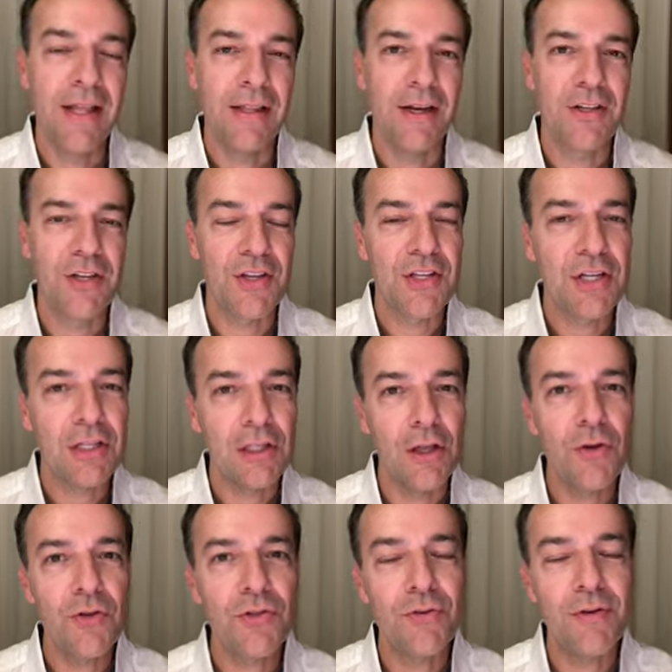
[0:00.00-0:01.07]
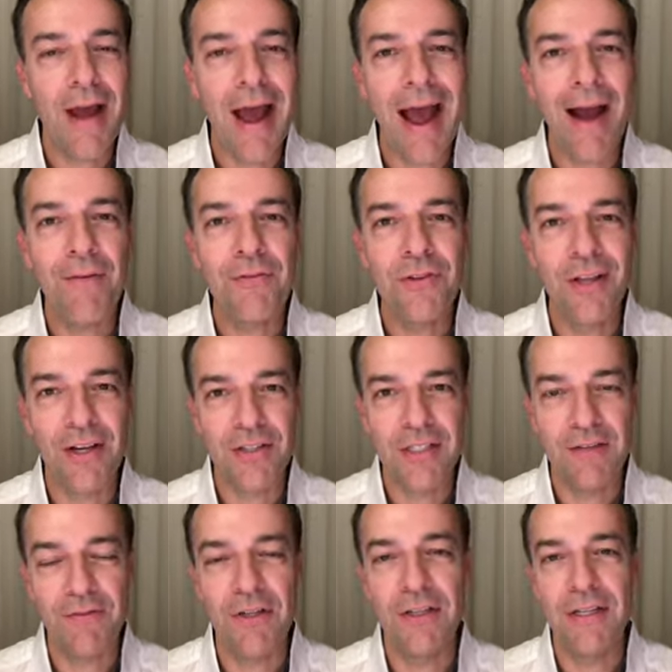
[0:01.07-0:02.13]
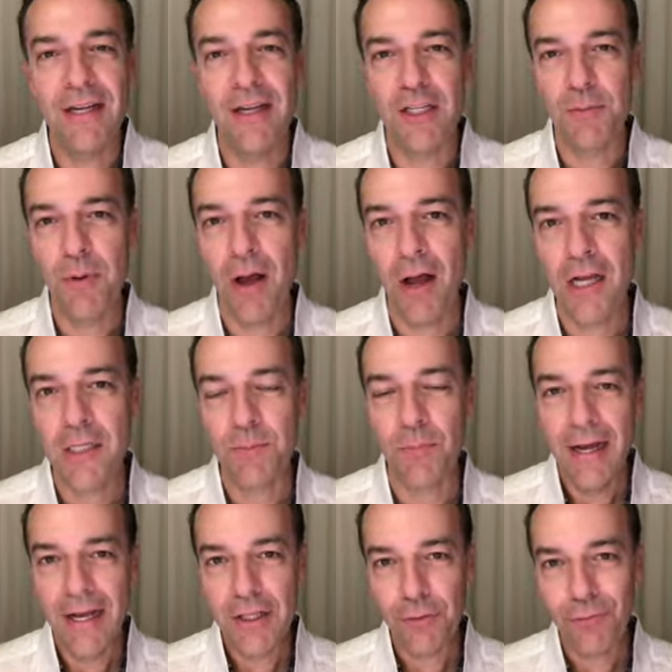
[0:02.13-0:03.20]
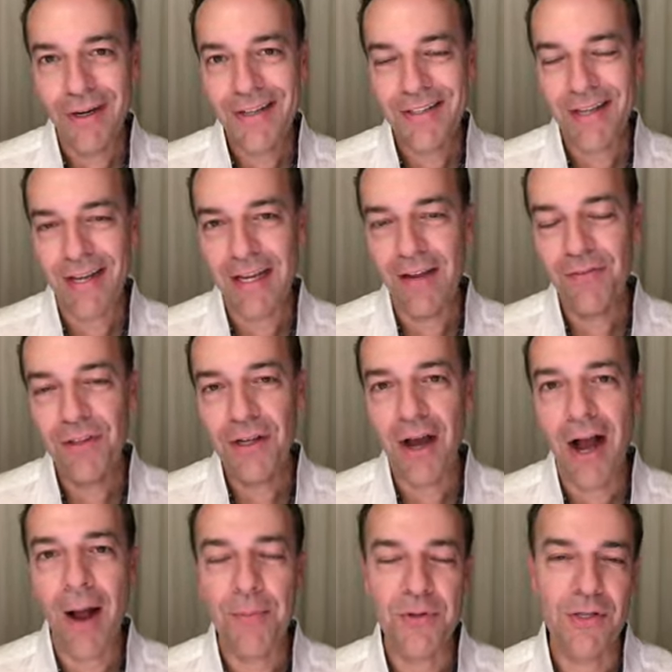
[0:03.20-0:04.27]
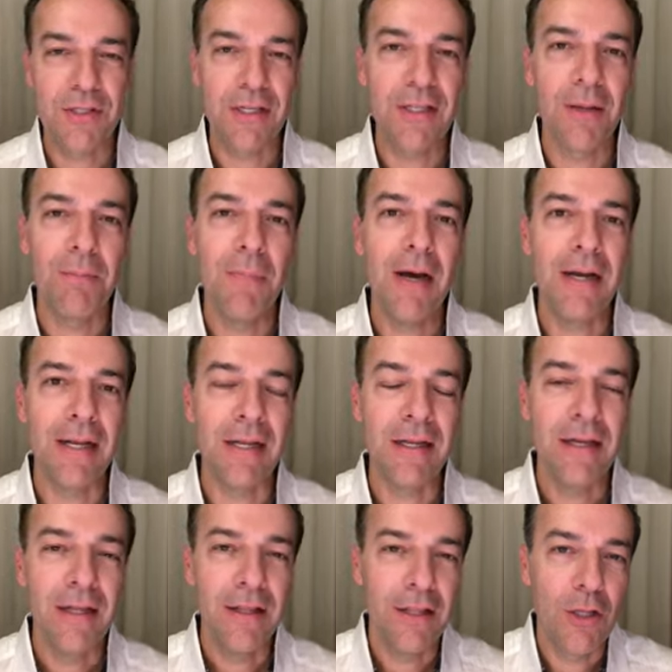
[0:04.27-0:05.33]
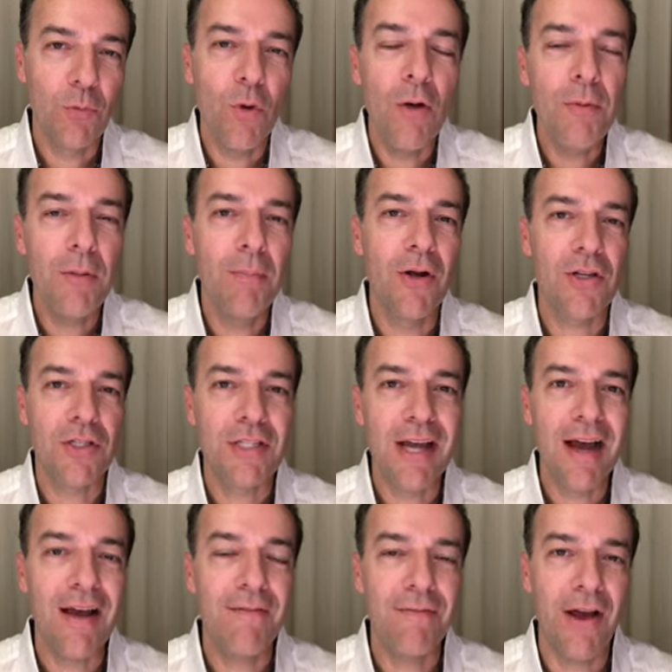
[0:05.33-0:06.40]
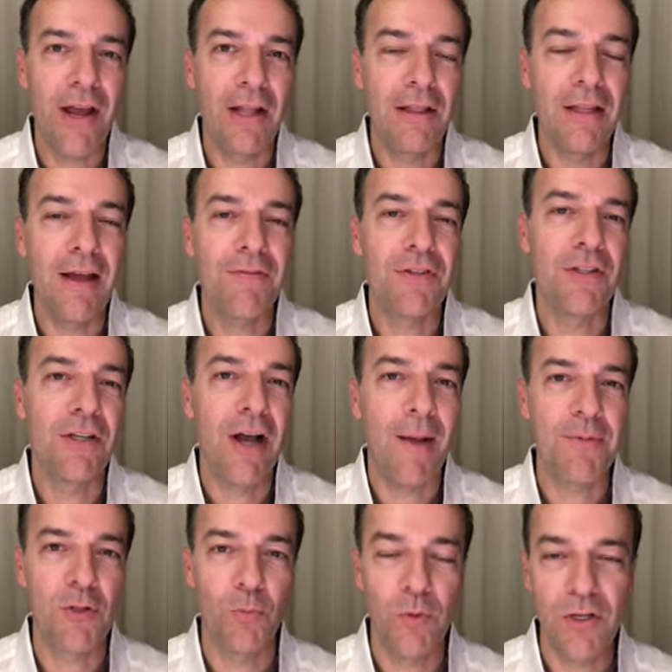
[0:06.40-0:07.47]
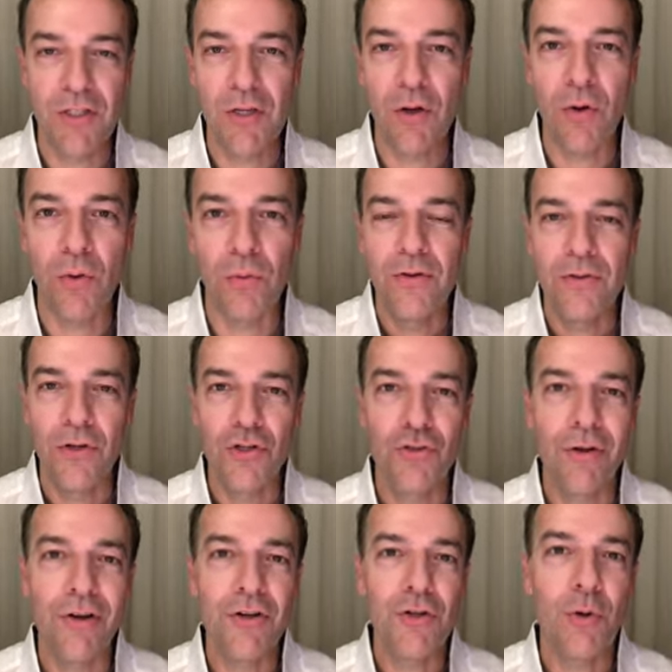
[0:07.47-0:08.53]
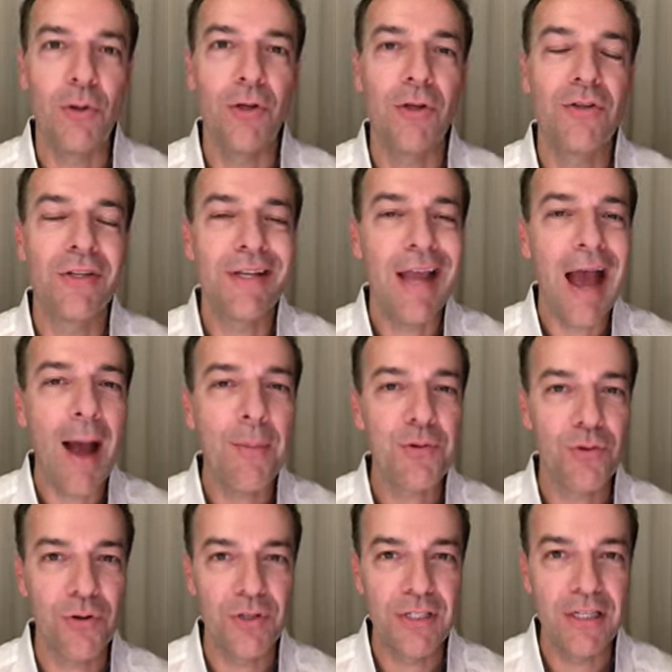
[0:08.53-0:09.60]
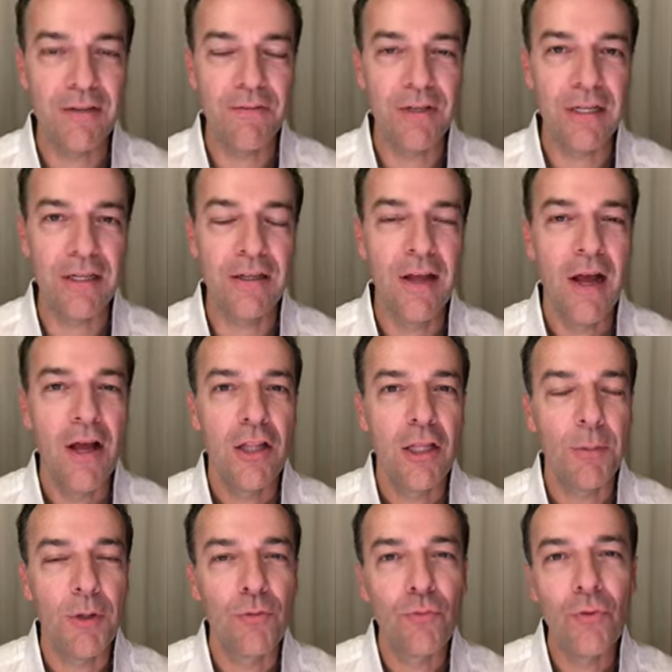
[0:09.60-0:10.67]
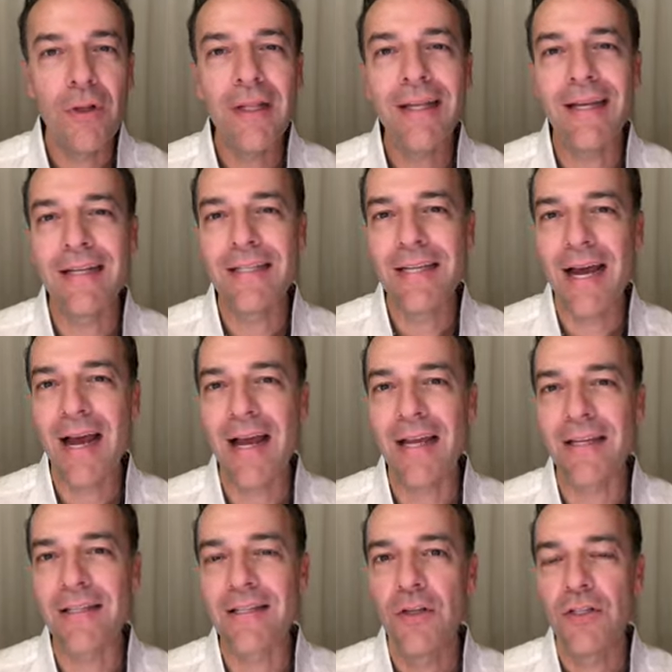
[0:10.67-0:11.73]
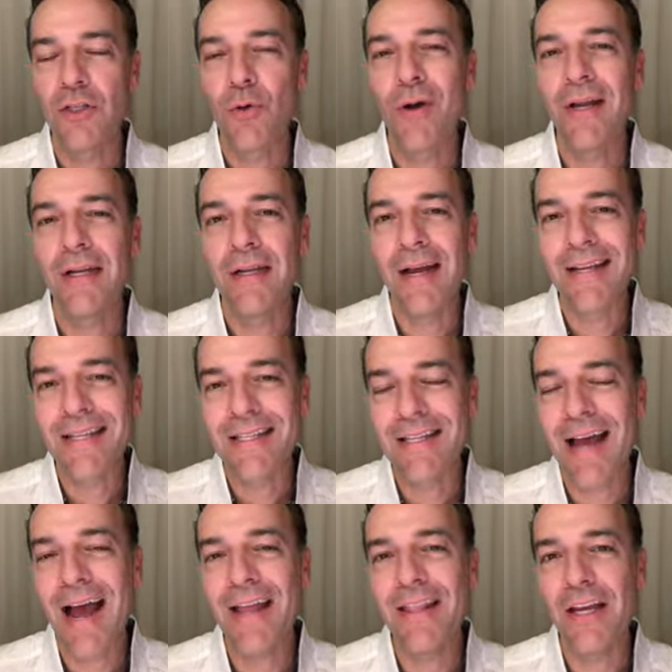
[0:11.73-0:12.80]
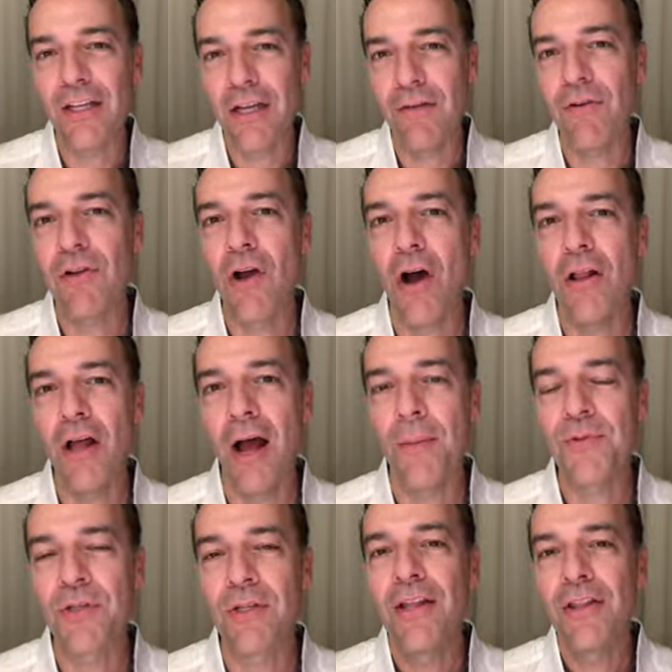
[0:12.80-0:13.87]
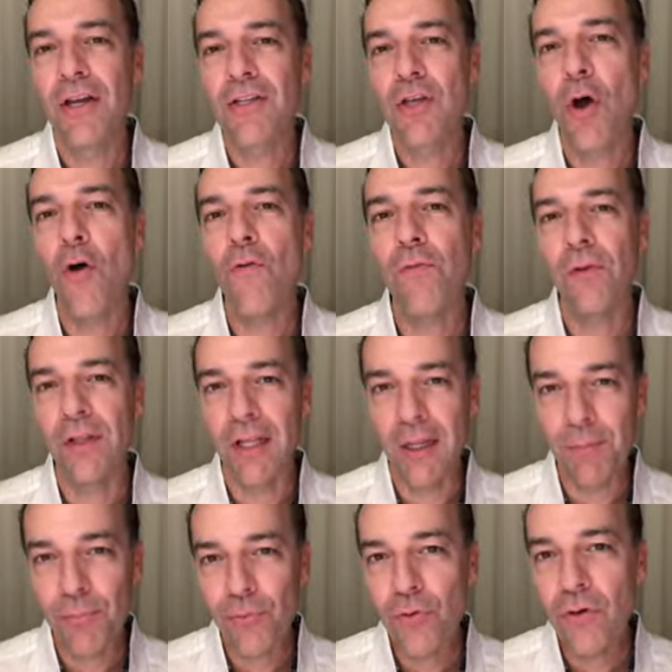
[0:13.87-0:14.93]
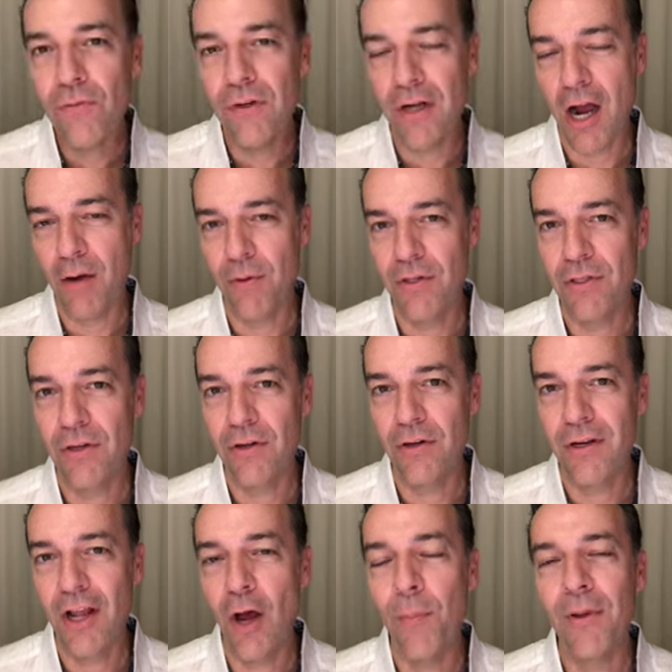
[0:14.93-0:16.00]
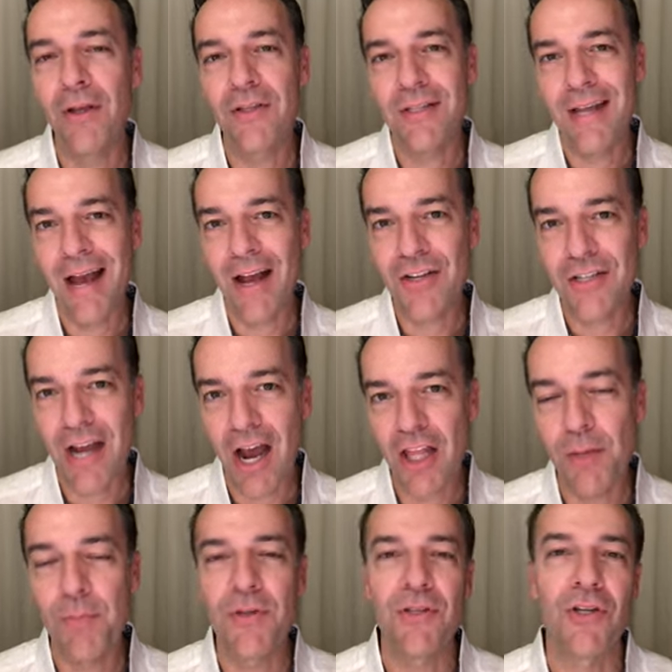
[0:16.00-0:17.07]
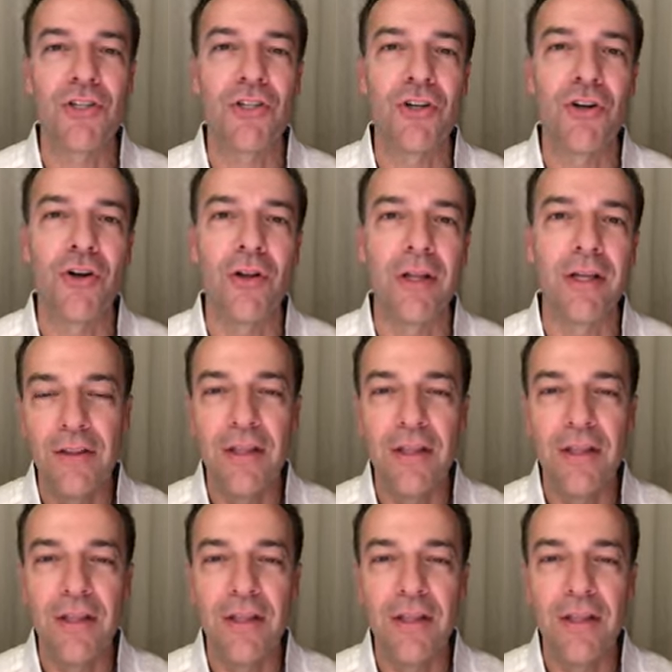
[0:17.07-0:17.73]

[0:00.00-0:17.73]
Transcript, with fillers: that is as close to after the ex-dividend date as possible. And the reason that if the option is in the money, money, then there won't be much time value left in the option we sold. So traders who are looking to capture a dividend they'll be really enticed to go ahead and assign that cover call option, thus hopefully improving our return and helping us cash out of the position early.